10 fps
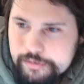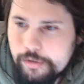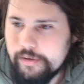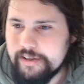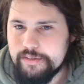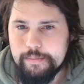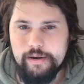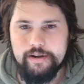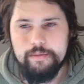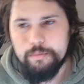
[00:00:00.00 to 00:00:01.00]
around and get the
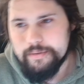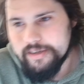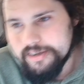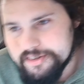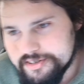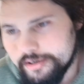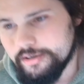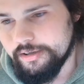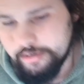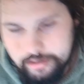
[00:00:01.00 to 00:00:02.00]
power cable because
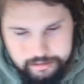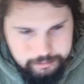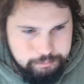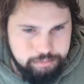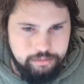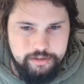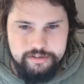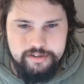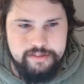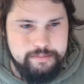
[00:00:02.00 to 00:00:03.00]
I
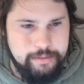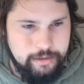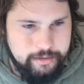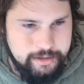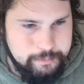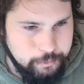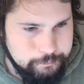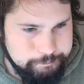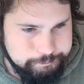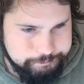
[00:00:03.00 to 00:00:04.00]
unplugged the power
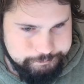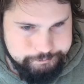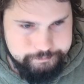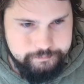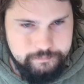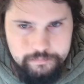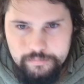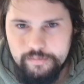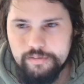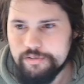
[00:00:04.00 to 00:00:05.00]
cable.
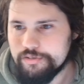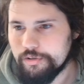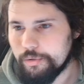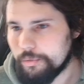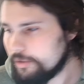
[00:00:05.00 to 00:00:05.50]
So